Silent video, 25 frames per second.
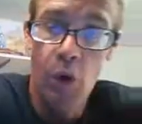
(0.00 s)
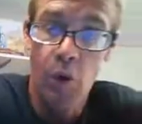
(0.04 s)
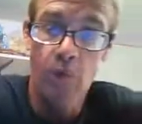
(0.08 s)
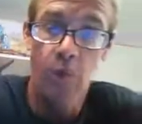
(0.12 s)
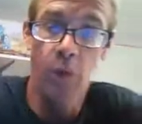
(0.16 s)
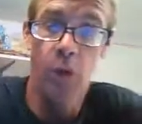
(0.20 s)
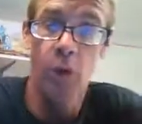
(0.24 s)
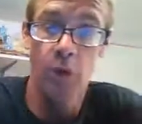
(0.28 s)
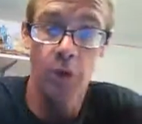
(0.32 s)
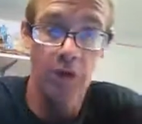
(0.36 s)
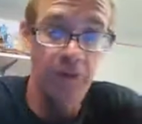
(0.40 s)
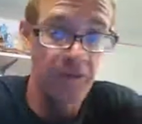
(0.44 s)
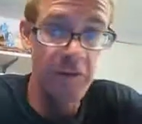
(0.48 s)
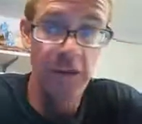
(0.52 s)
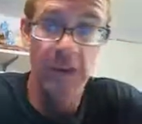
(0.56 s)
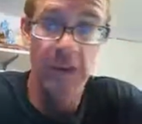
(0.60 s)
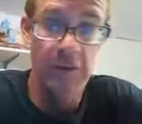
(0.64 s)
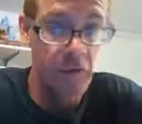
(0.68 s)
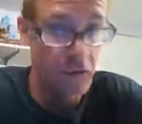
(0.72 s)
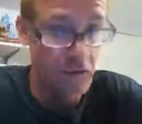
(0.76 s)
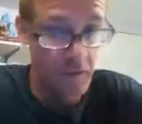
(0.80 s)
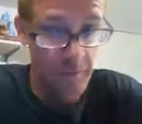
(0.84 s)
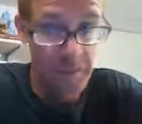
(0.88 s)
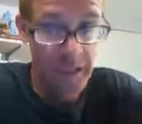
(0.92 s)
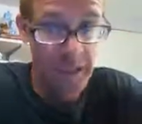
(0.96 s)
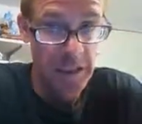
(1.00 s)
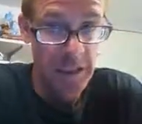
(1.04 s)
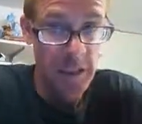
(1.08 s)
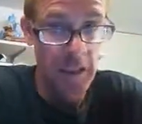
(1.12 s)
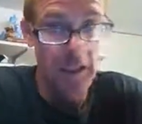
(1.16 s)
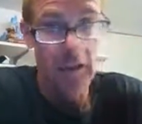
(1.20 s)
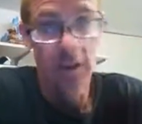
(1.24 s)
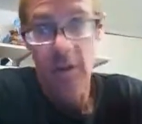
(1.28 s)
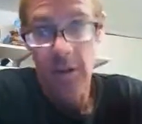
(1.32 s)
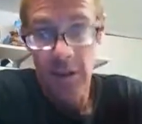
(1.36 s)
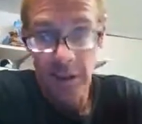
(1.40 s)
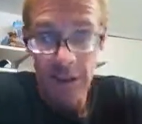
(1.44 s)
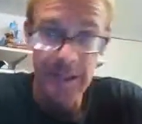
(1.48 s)
more and more in favor of me
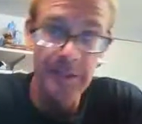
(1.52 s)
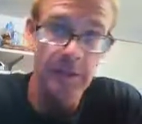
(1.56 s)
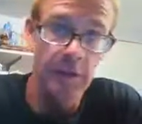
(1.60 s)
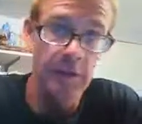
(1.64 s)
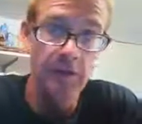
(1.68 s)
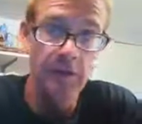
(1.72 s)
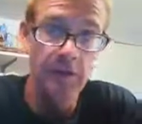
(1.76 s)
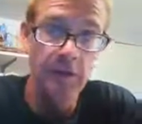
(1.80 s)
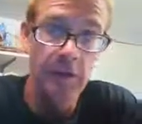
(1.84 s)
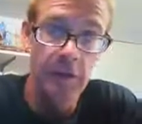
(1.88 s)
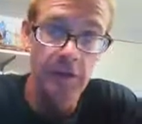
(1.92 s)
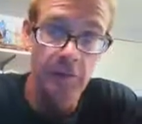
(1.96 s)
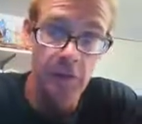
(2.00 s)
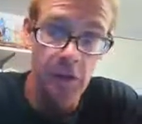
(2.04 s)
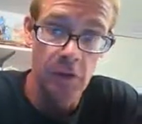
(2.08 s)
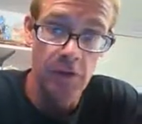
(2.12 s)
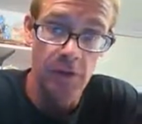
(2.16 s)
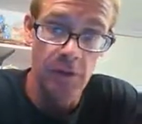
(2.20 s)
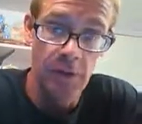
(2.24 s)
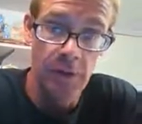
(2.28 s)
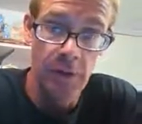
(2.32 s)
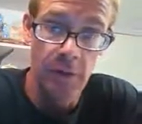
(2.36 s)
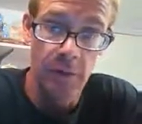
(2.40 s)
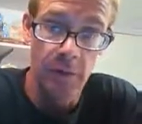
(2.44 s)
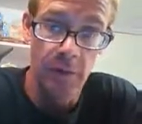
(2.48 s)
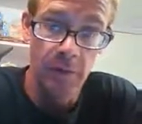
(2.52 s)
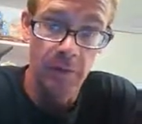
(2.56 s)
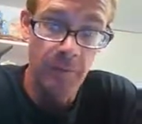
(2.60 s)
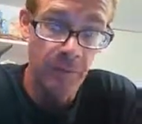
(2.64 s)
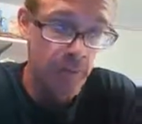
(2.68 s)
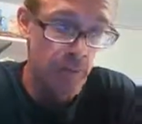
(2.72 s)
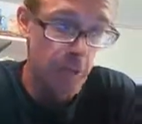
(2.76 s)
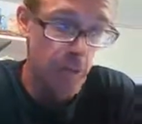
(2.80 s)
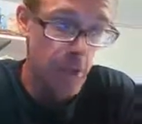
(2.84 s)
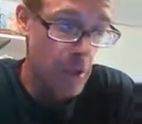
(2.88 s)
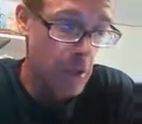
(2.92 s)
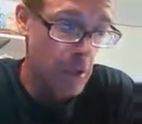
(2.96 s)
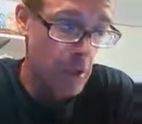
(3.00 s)
and less in favor of him.
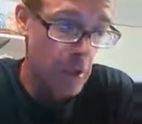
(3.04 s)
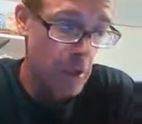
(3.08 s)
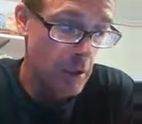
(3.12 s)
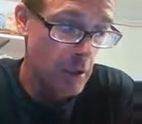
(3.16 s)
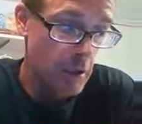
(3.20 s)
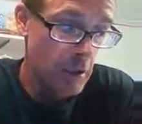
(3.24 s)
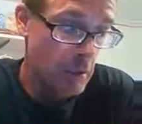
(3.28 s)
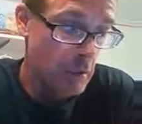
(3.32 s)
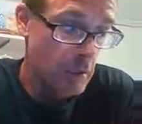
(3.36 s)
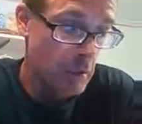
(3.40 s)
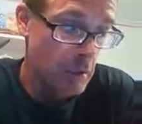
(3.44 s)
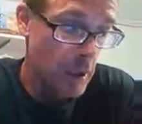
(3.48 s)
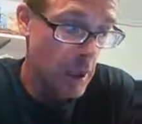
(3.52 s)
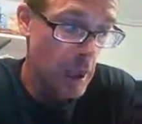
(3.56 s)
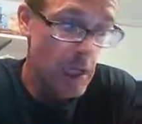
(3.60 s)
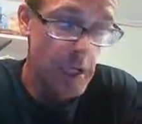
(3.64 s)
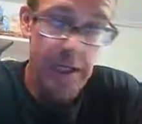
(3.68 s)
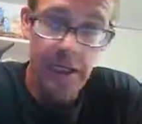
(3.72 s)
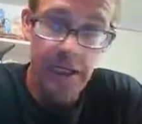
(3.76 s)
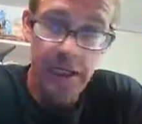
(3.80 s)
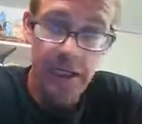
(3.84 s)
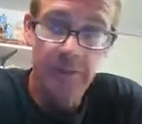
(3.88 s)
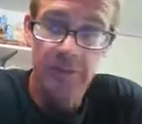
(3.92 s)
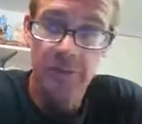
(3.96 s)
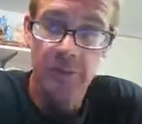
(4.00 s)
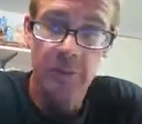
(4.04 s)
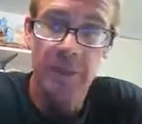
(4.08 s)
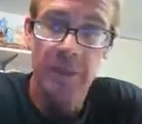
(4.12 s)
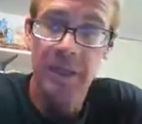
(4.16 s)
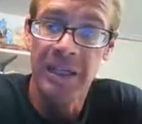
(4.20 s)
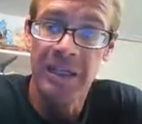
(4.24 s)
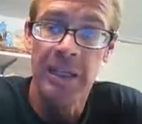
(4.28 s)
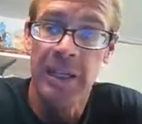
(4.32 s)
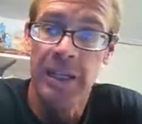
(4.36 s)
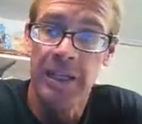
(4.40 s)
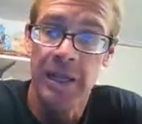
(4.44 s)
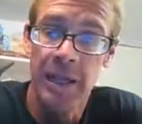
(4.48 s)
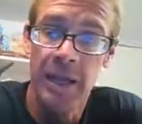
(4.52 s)
I haven't
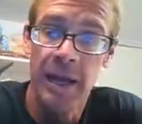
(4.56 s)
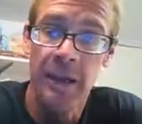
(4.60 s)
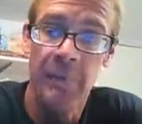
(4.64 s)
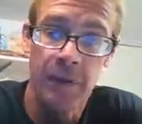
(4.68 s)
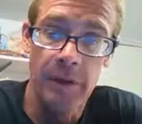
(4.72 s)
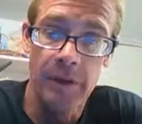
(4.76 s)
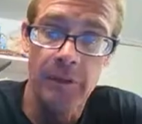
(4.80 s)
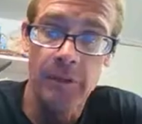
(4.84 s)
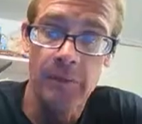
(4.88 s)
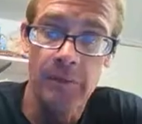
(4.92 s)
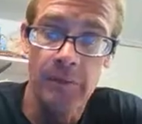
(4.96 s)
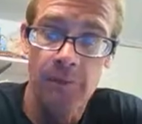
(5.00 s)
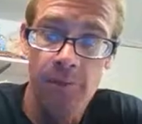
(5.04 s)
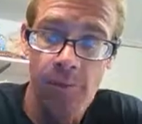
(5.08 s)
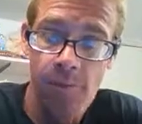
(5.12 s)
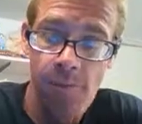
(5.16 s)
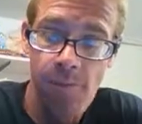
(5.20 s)
made that happen.